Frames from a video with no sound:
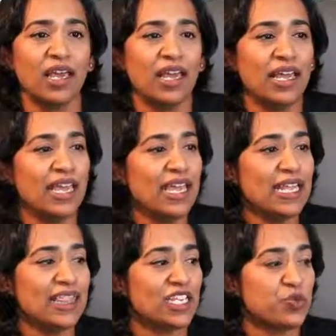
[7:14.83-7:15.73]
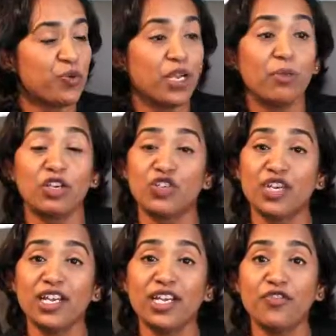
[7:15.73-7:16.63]
And that's pretty much
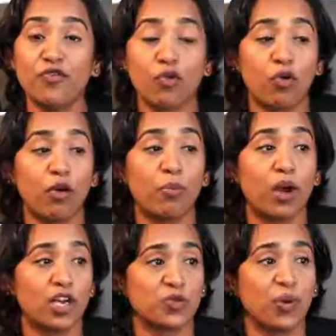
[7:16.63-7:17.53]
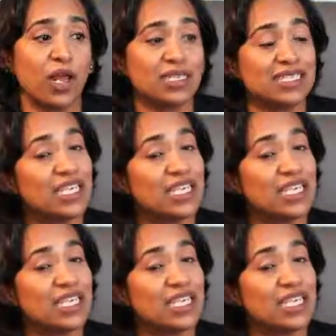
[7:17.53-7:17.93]
it for box plots.